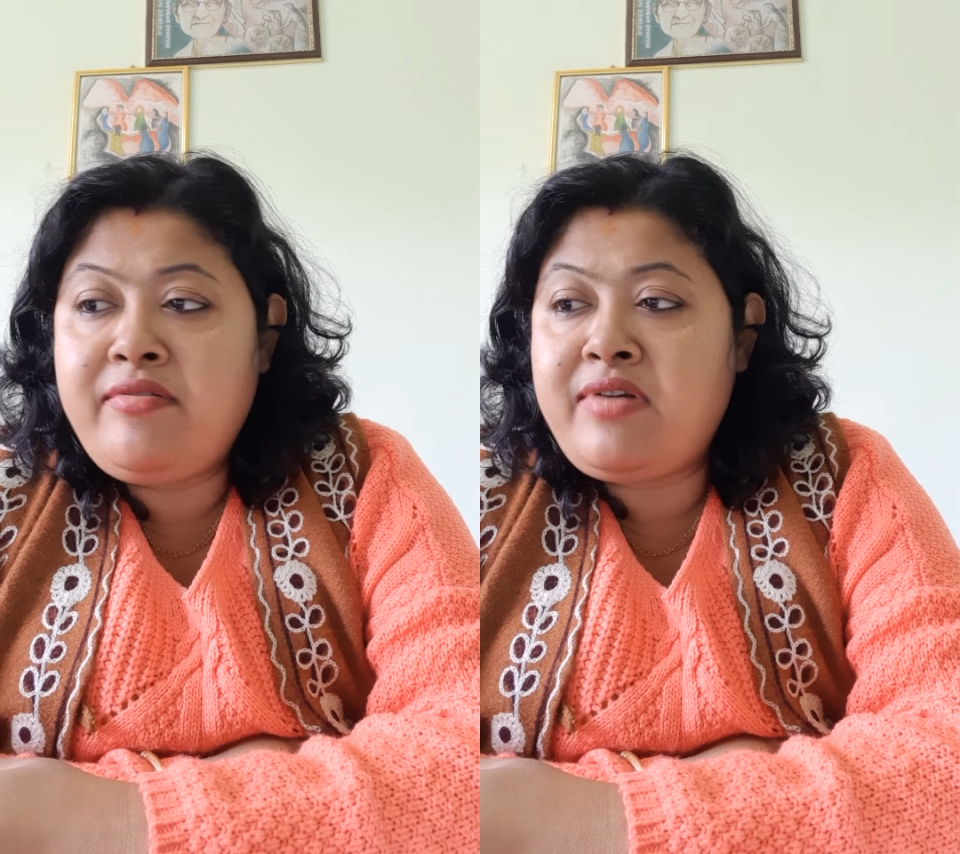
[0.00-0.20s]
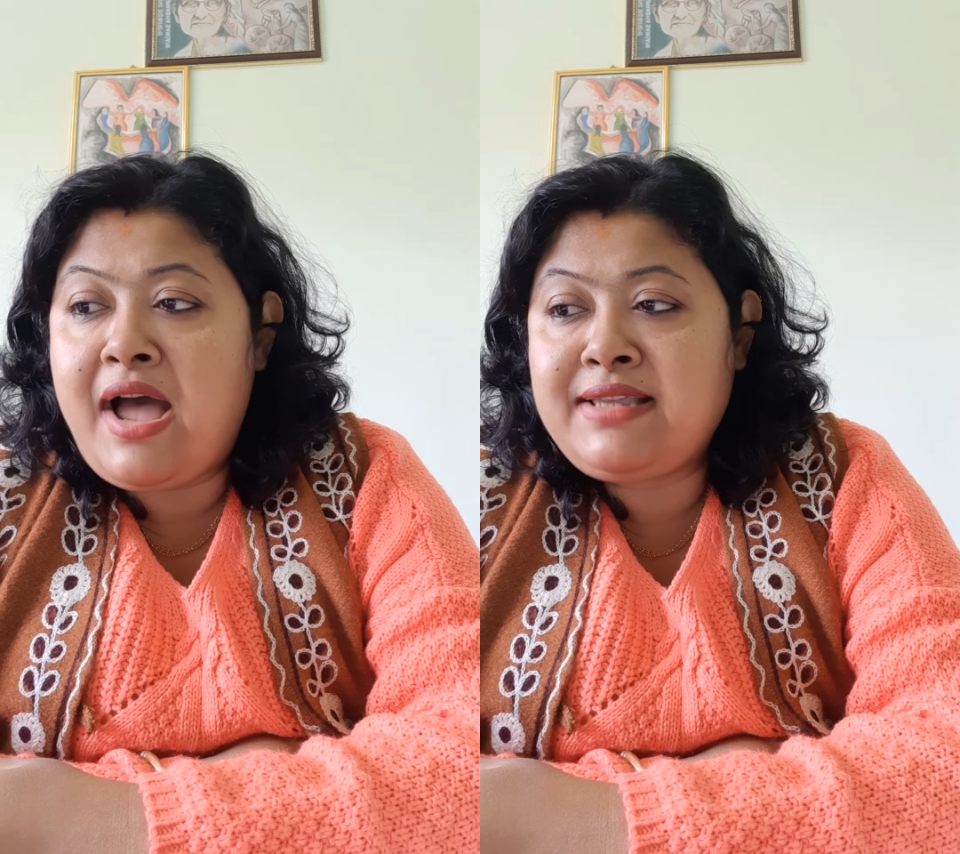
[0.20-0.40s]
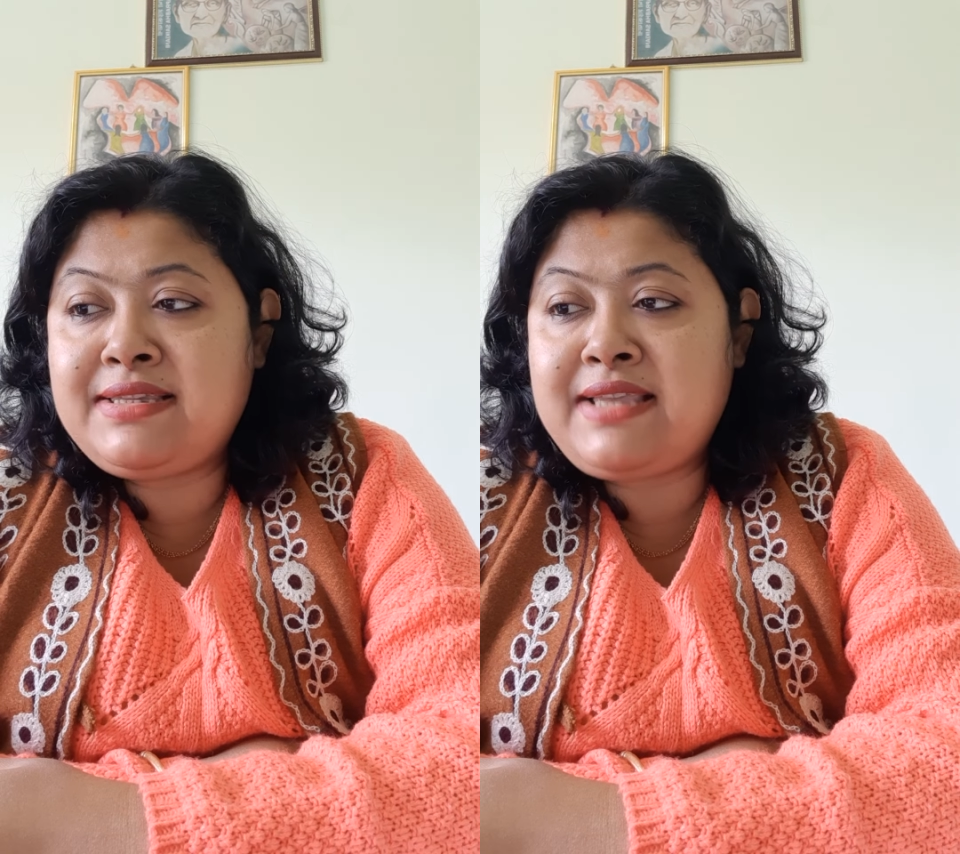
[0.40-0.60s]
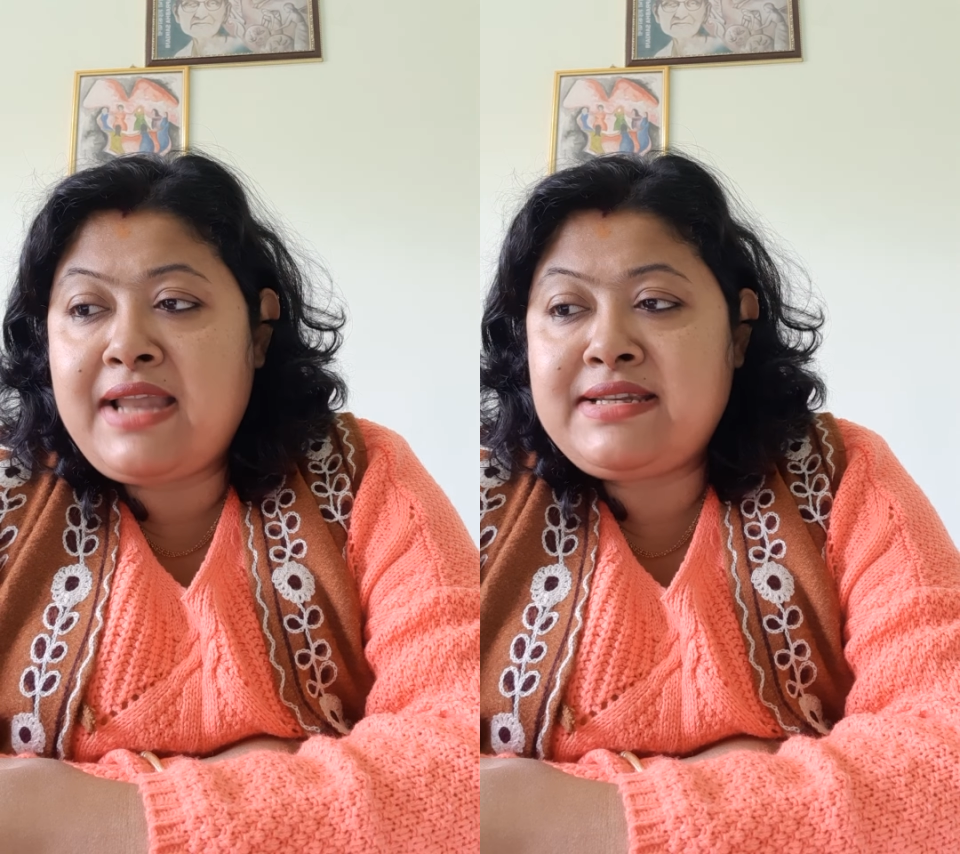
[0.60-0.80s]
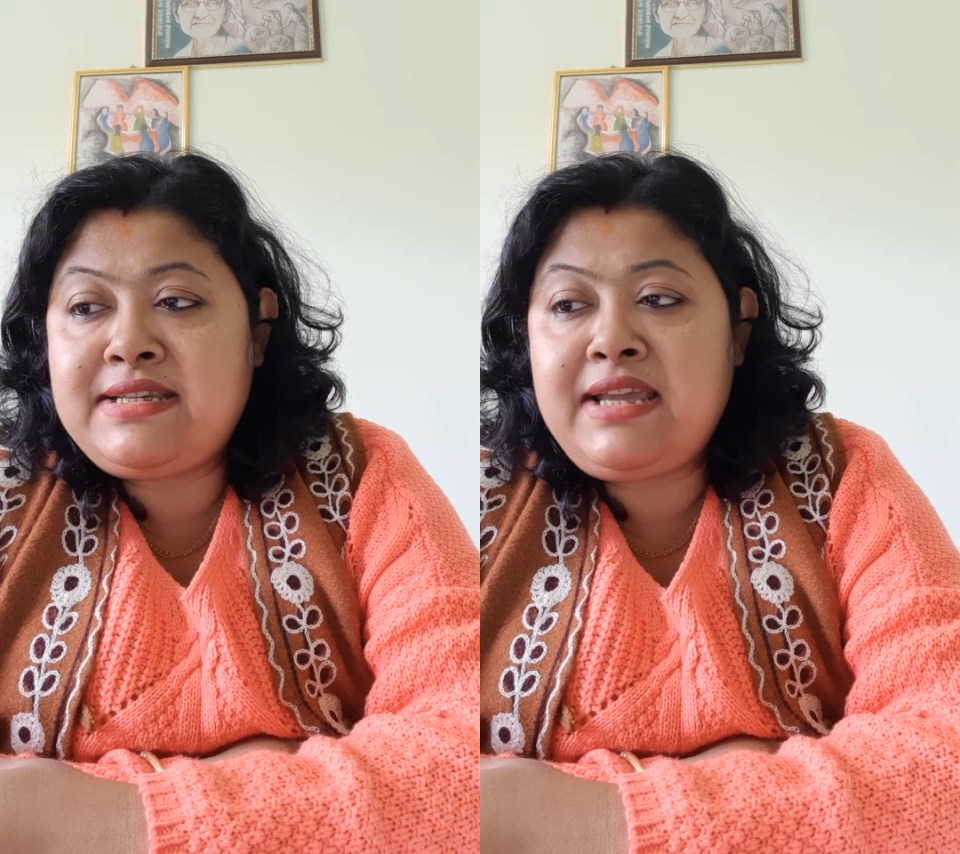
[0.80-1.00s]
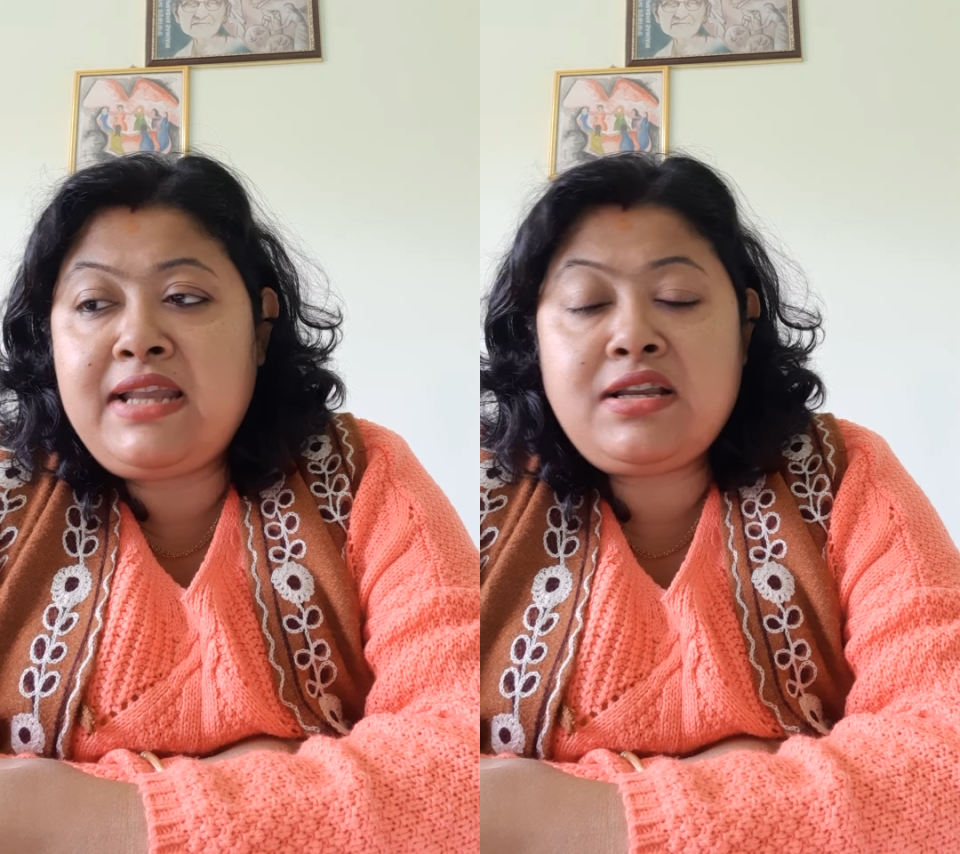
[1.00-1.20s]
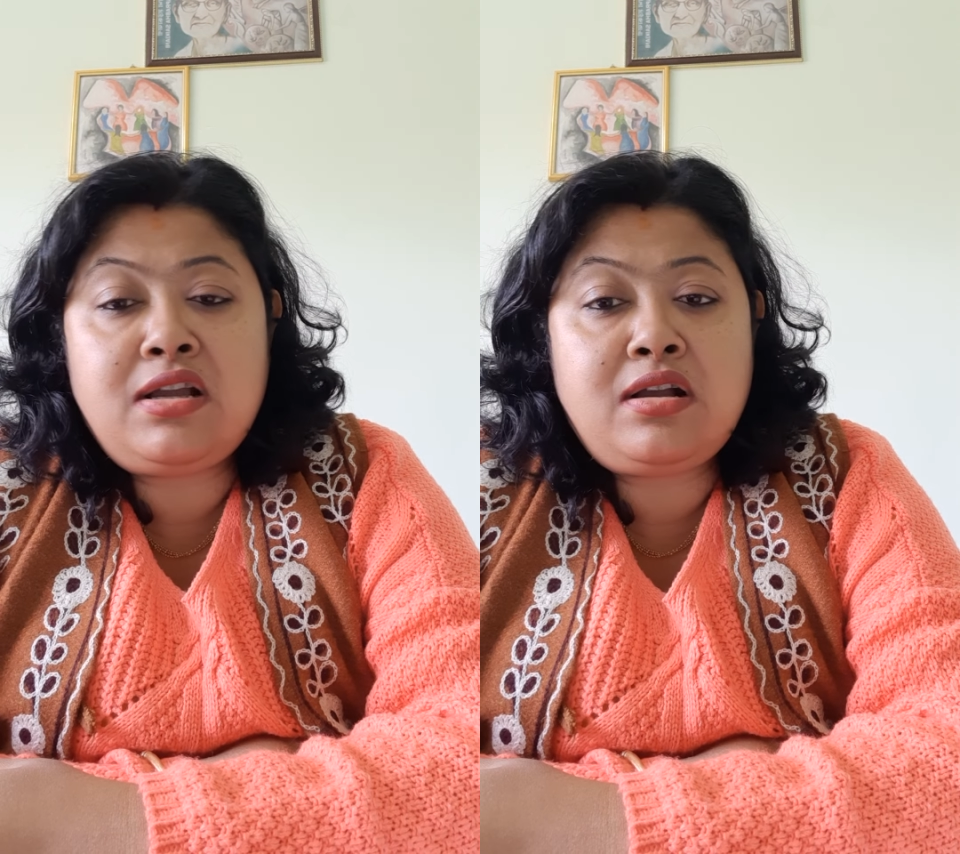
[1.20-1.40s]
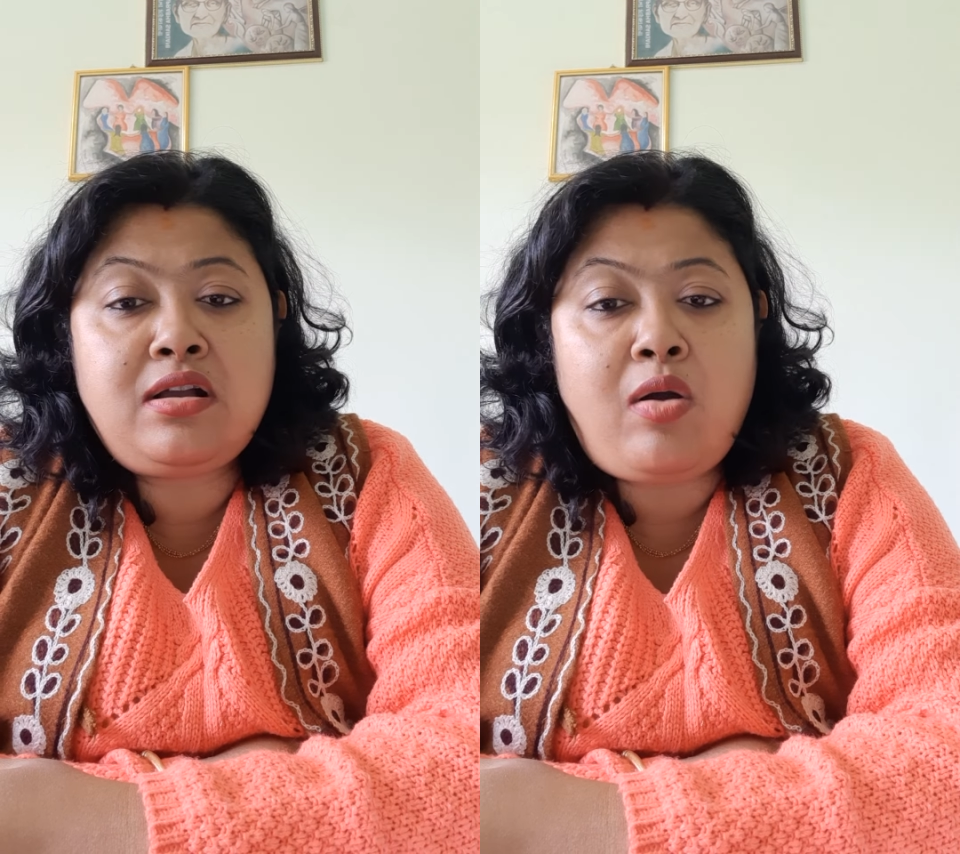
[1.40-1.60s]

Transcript: Ras Sethi and